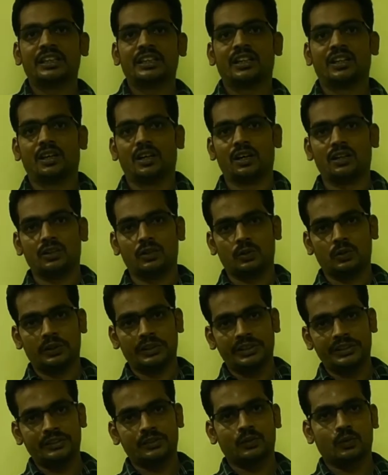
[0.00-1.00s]
hot
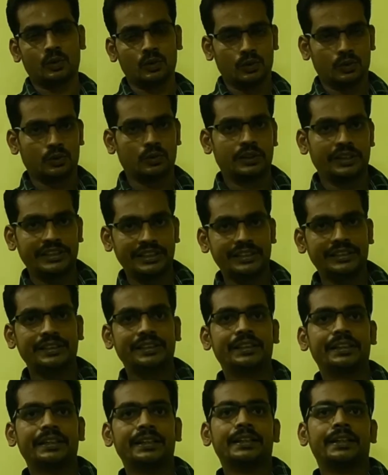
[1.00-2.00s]
rolling, cold rolling,
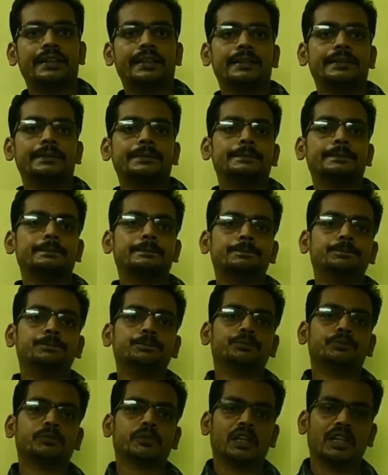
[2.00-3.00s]

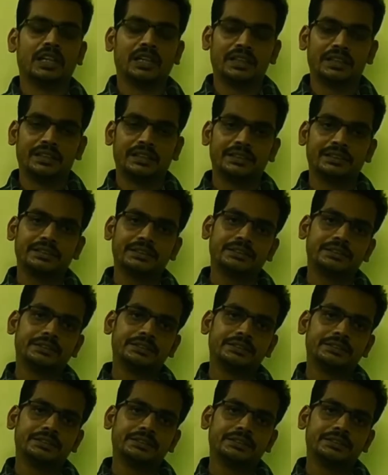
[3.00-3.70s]
and